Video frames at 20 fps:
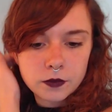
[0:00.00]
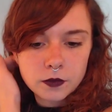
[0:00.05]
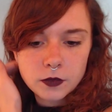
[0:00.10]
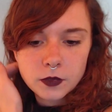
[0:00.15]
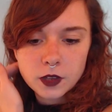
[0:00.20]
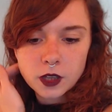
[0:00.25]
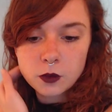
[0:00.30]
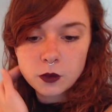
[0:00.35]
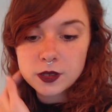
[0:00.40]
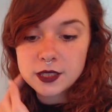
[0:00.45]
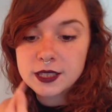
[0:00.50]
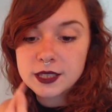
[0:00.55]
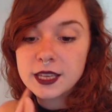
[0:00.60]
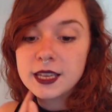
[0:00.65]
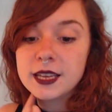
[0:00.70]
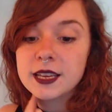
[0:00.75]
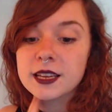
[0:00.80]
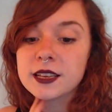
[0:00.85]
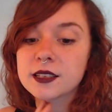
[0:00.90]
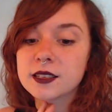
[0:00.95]
It was
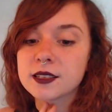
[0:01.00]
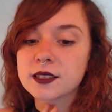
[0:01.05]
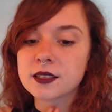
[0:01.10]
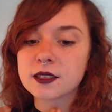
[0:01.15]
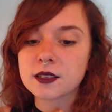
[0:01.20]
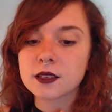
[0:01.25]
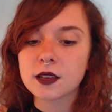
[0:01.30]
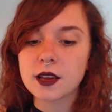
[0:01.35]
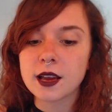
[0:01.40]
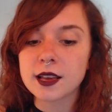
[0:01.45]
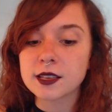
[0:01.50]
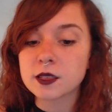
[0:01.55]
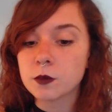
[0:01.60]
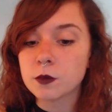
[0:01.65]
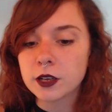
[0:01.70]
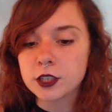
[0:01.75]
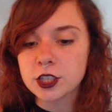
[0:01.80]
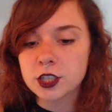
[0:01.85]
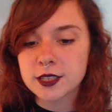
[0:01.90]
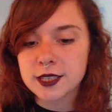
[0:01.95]
this, as
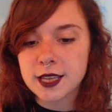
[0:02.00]
much as